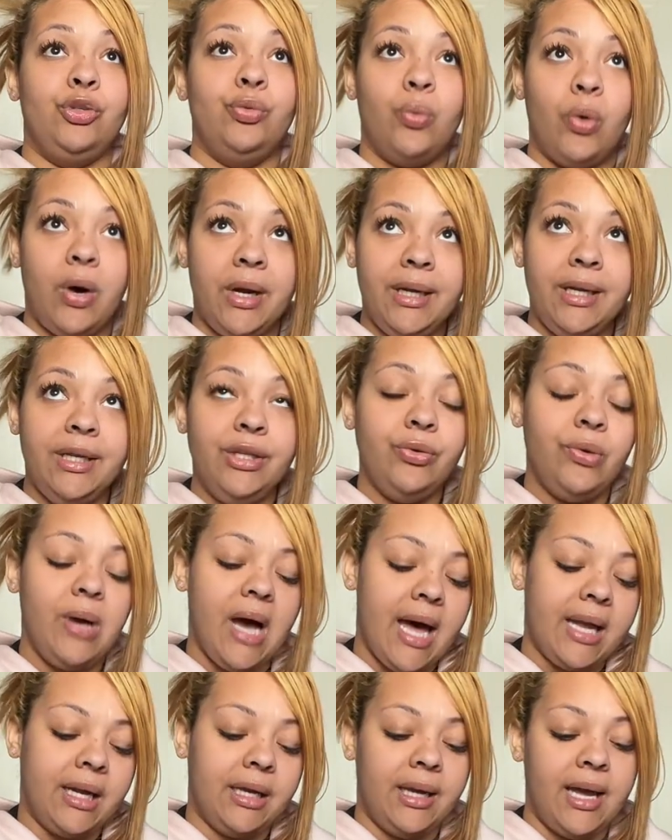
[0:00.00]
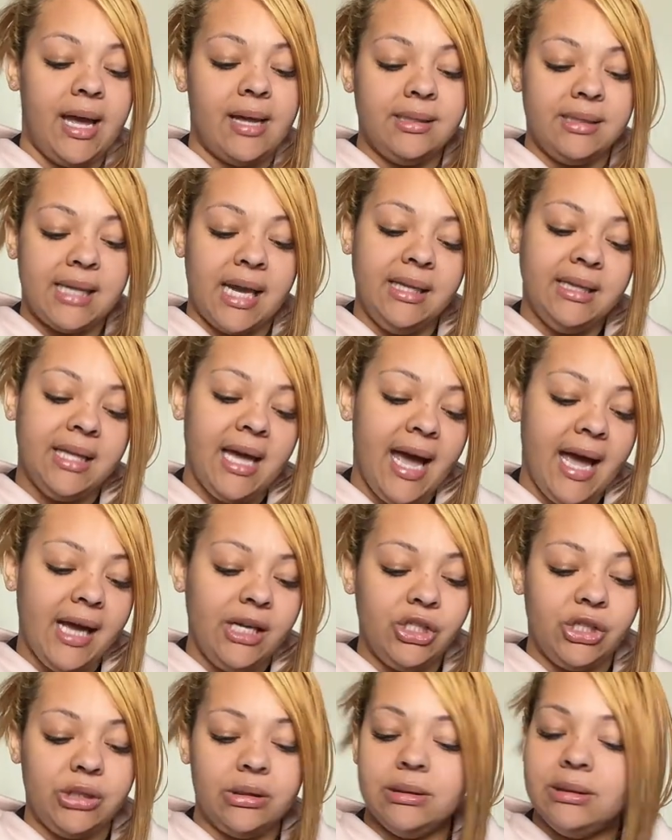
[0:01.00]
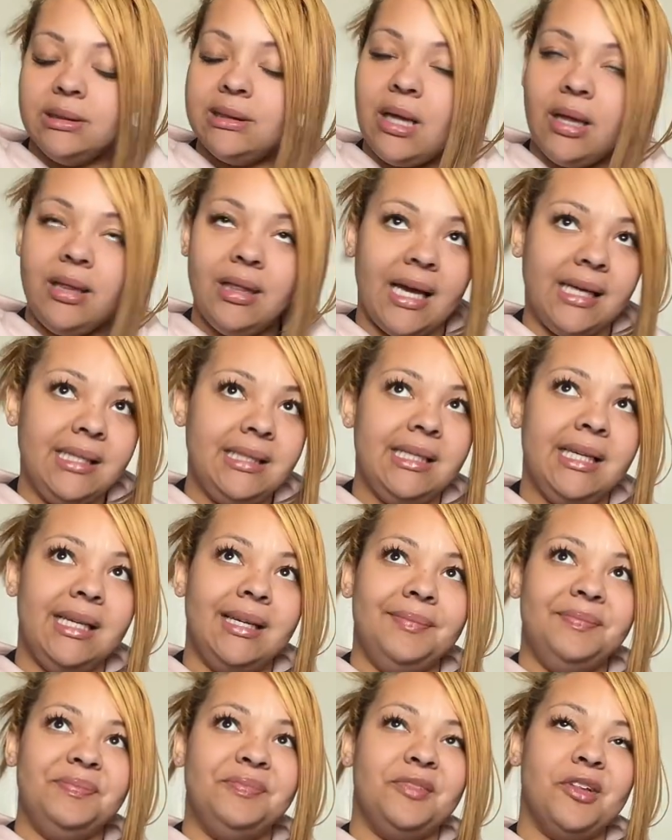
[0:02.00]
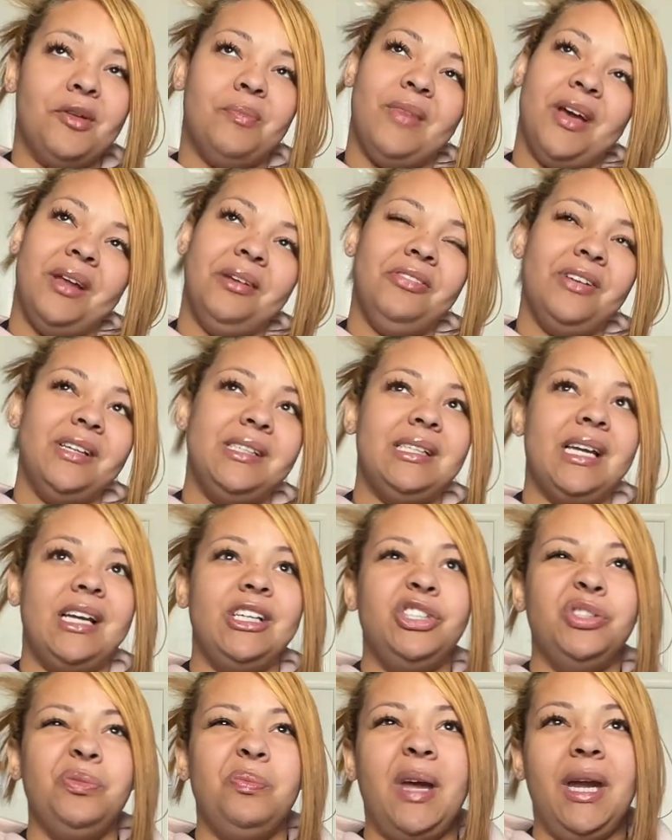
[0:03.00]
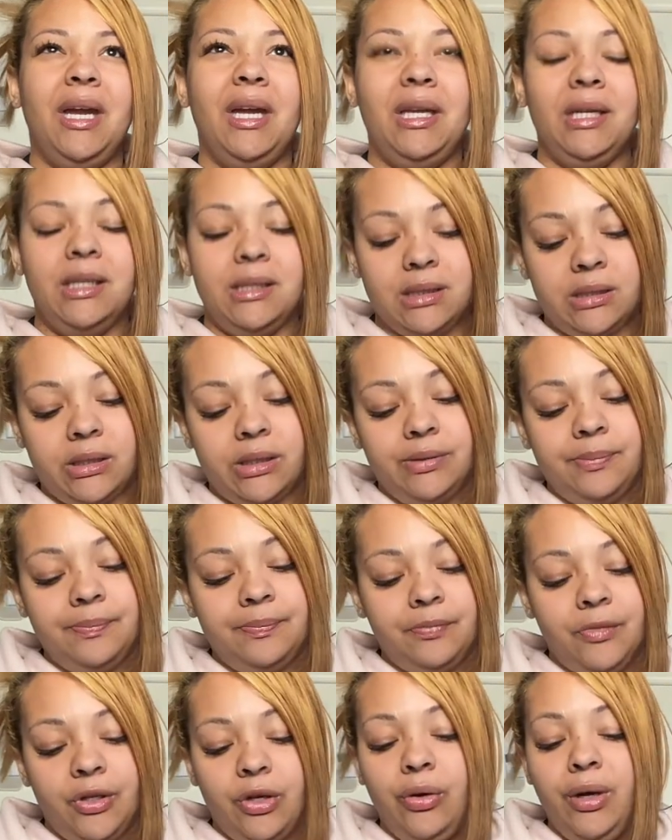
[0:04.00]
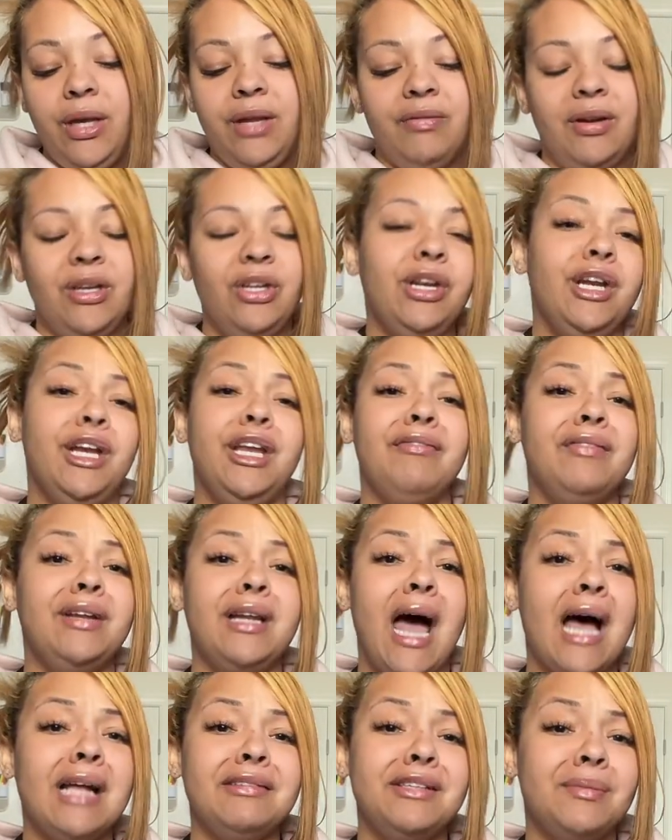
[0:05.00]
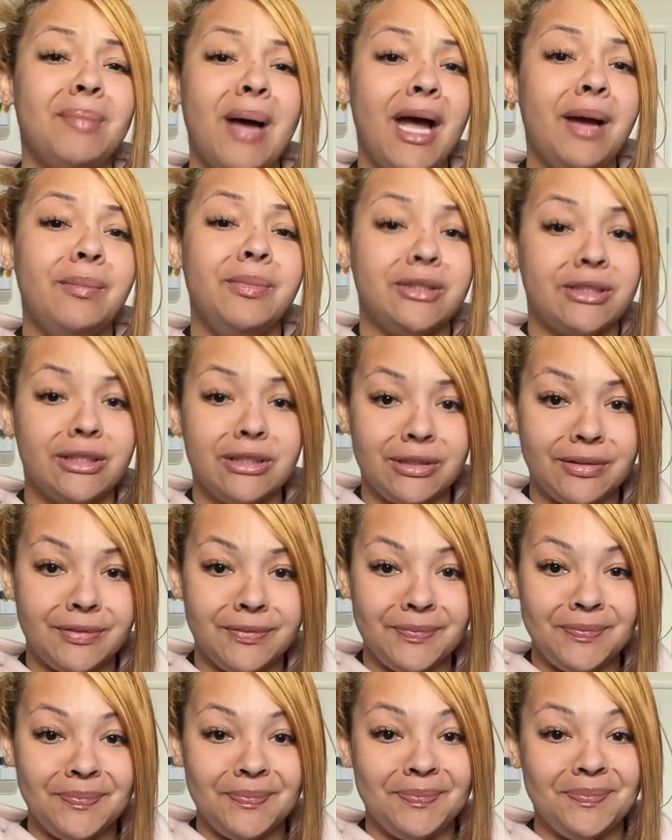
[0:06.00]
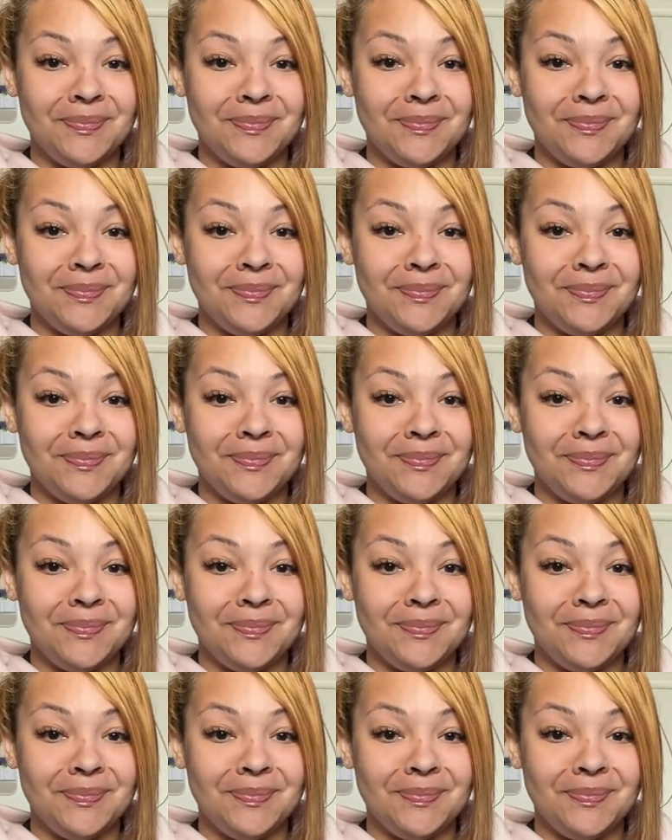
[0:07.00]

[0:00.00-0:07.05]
You want it, you got it. Take the actions. That's it. Manifestation made easily. You didn't even have to buy a book.